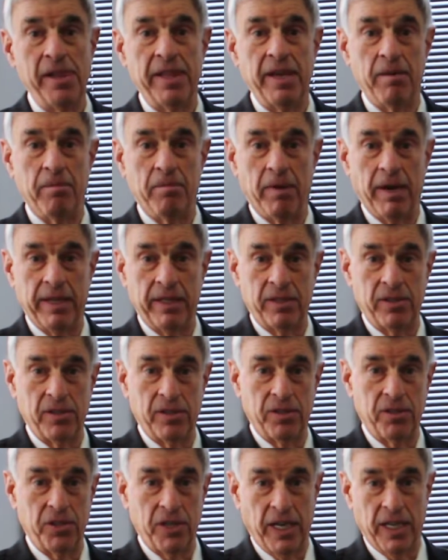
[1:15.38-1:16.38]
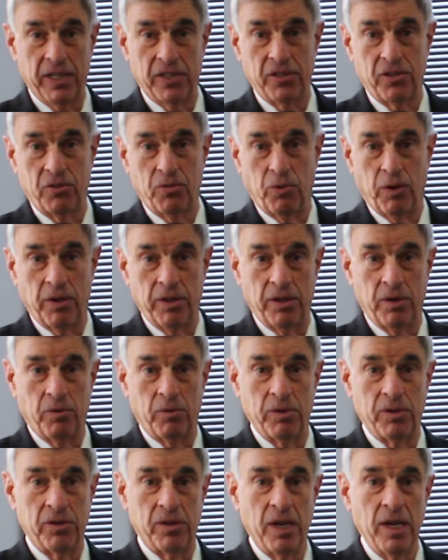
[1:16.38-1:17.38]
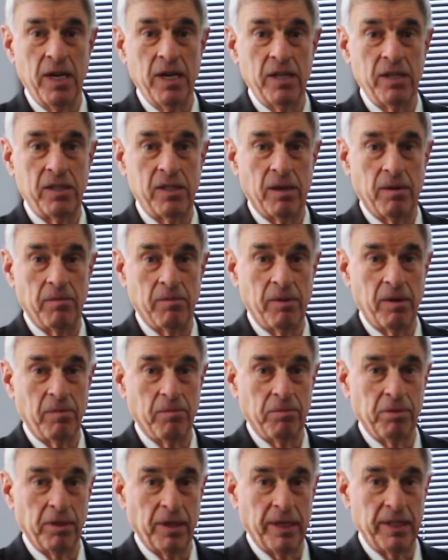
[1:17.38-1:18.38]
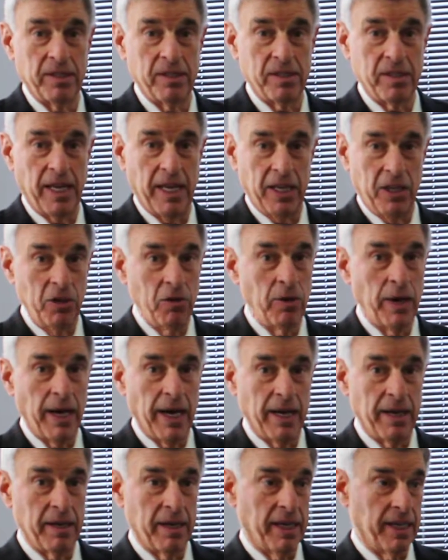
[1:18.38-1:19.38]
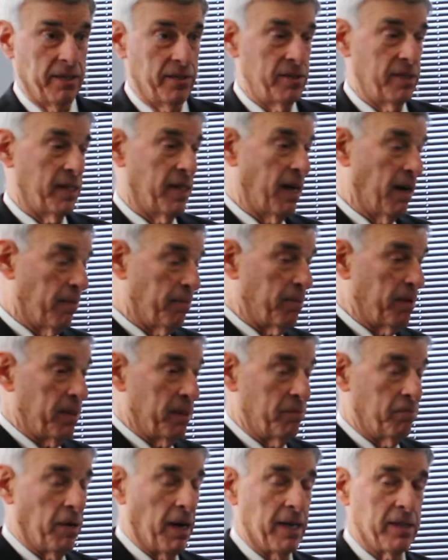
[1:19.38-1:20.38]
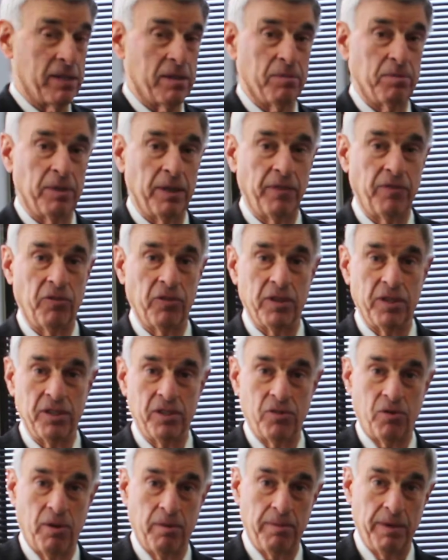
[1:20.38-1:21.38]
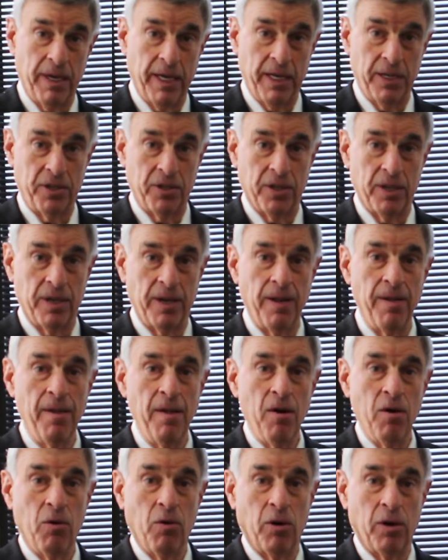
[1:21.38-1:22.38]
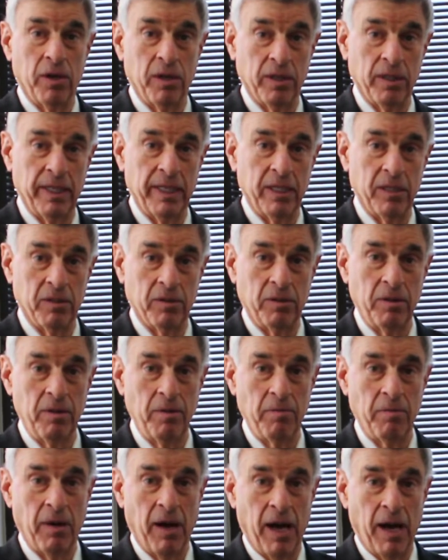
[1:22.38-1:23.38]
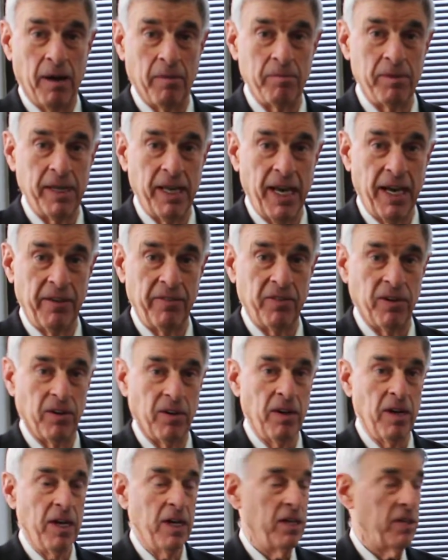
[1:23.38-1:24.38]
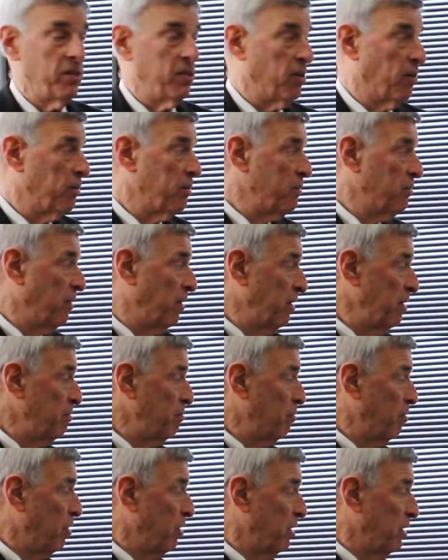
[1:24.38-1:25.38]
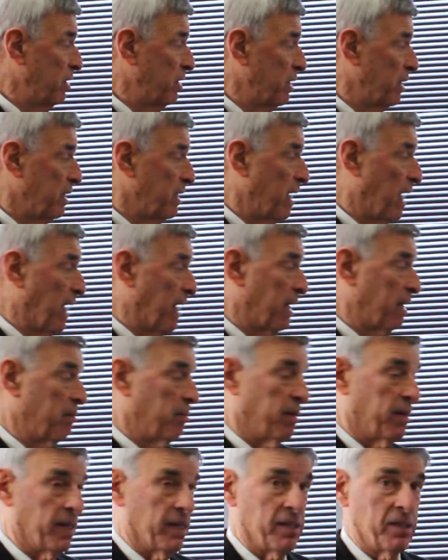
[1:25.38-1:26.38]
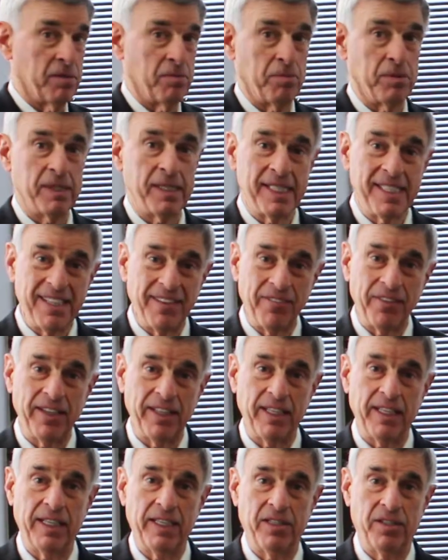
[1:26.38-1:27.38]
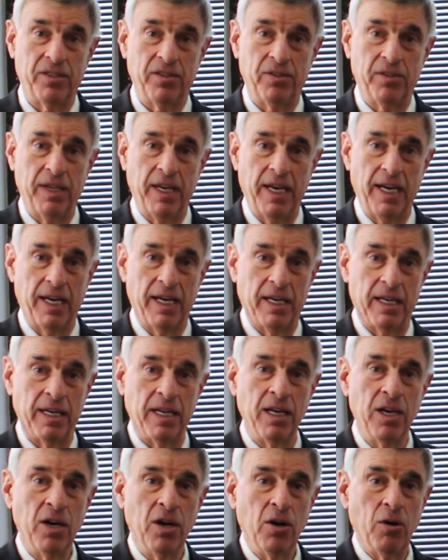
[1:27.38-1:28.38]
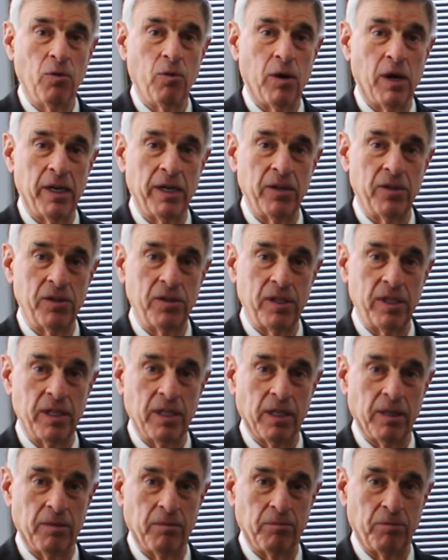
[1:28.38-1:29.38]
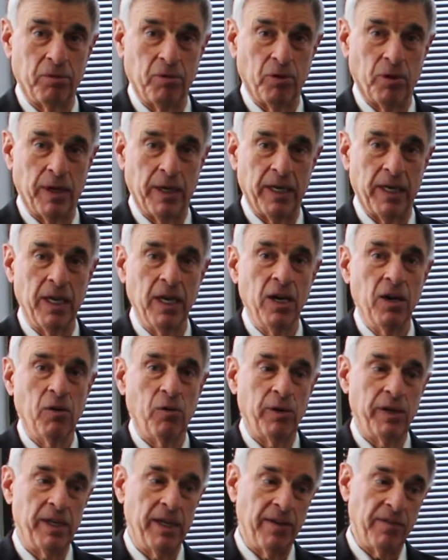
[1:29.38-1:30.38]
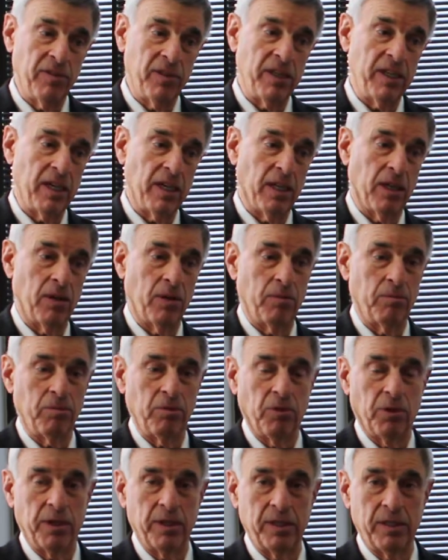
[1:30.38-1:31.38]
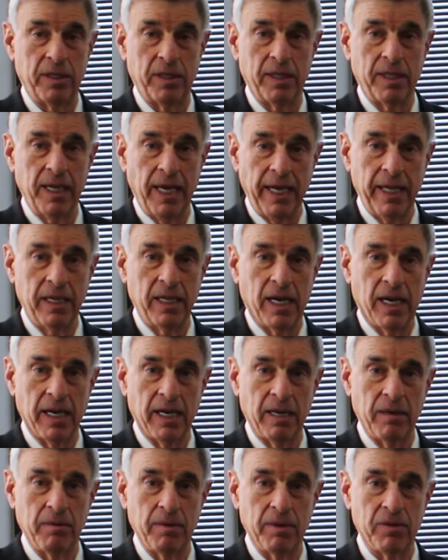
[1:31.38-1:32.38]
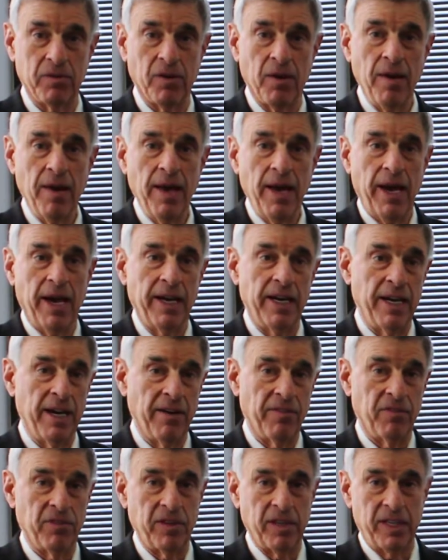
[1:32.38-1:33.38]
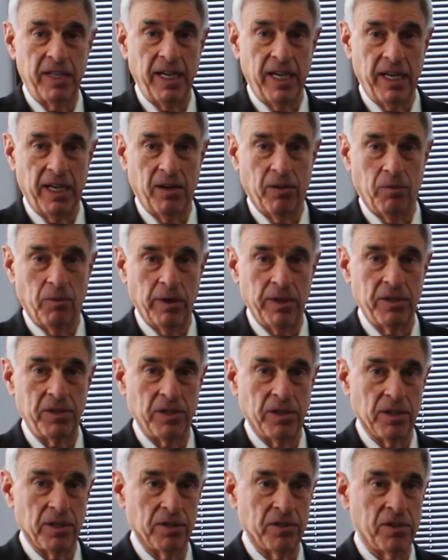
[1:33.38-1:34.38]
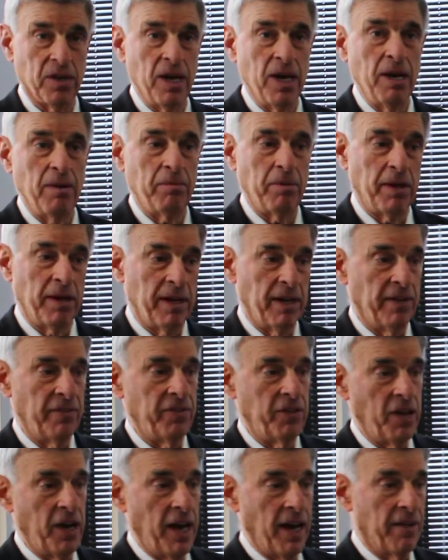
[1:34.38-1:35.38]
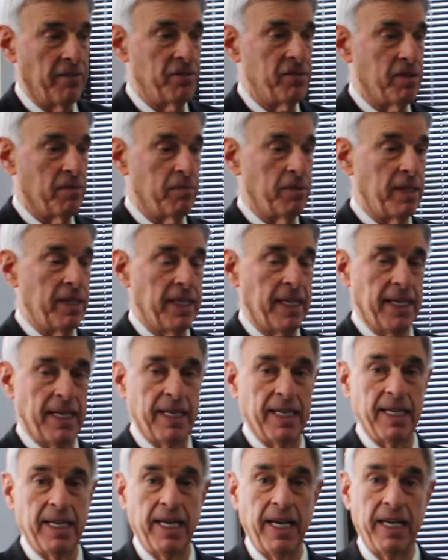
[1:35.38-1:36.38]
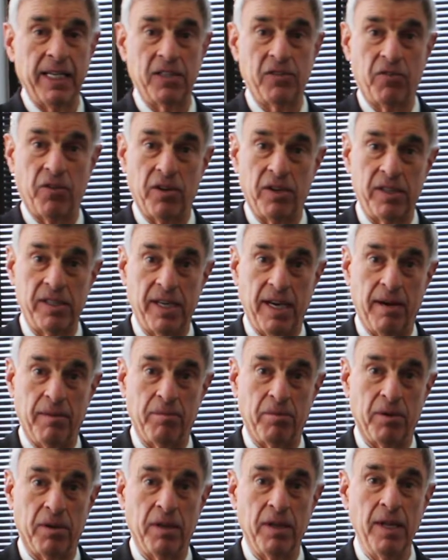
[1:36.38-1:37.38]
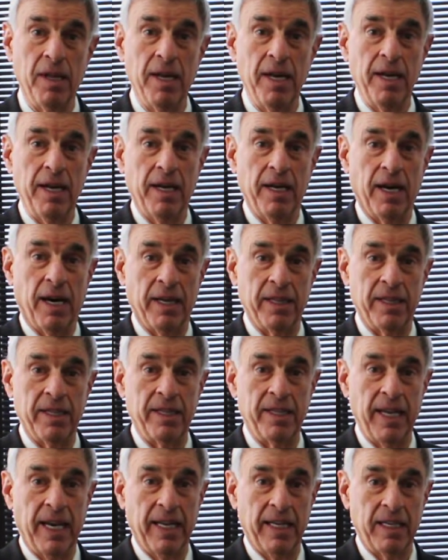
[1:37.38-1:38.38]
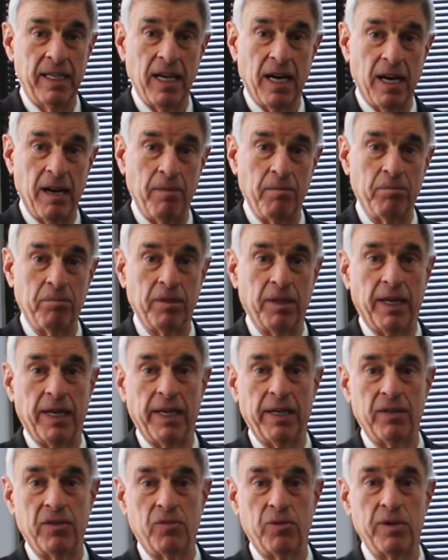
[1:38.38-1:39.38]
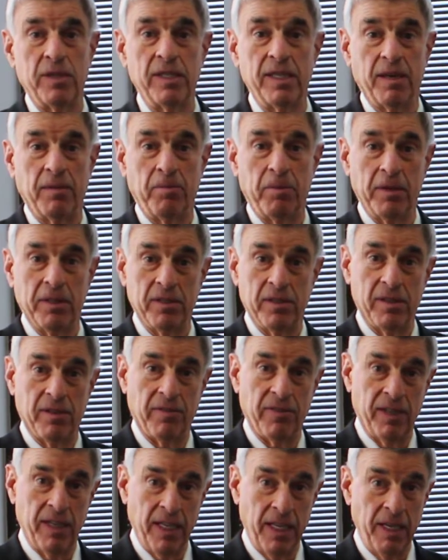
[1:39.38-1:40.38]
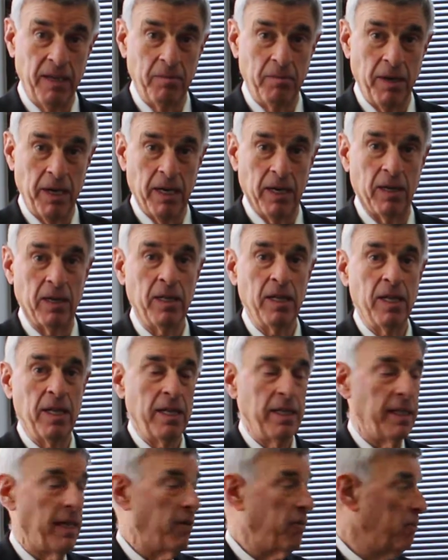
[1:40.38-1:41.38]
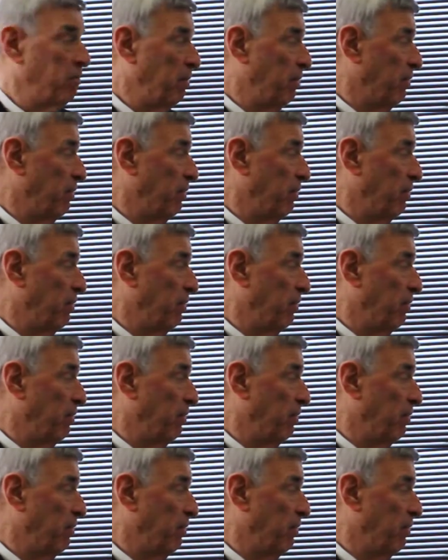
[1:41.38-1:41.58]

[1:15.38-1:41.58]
that might suggest where there was some complaints that you had against the company, possibly for discrimination or illegal behavior. So it's very important to document as specifically as you can while you're still employed. We never tell our employees to take documents and never to take originals, but if you have something that indicates, for example, the date, time, place, recipients of an email, that would be